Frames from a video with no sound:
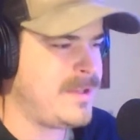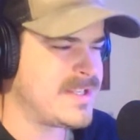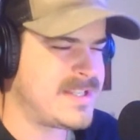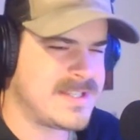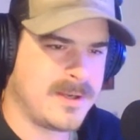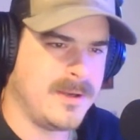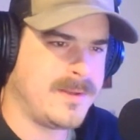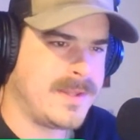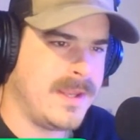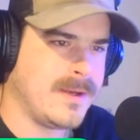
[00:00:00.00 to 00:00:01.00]
this is a
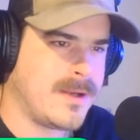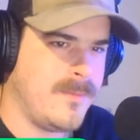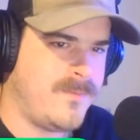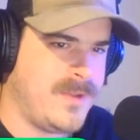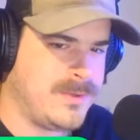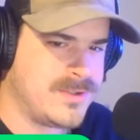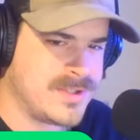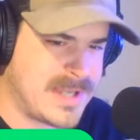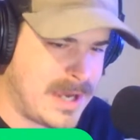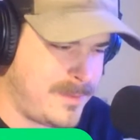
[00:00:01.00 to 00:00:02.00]
good thing. Come
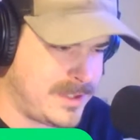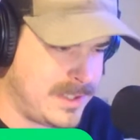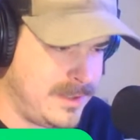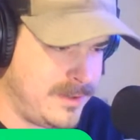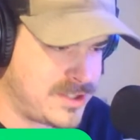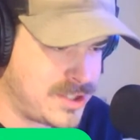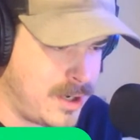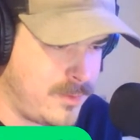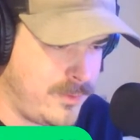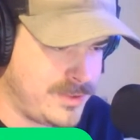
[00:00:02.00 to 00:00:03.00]
futures time at the end of the
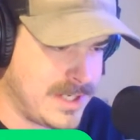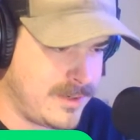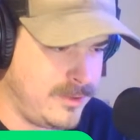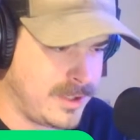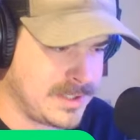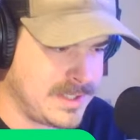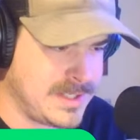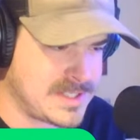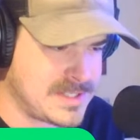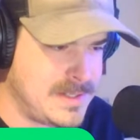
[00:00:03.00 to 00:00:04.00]
show, we'll take a look at
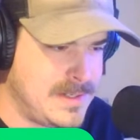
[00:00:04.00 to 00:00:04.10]
this.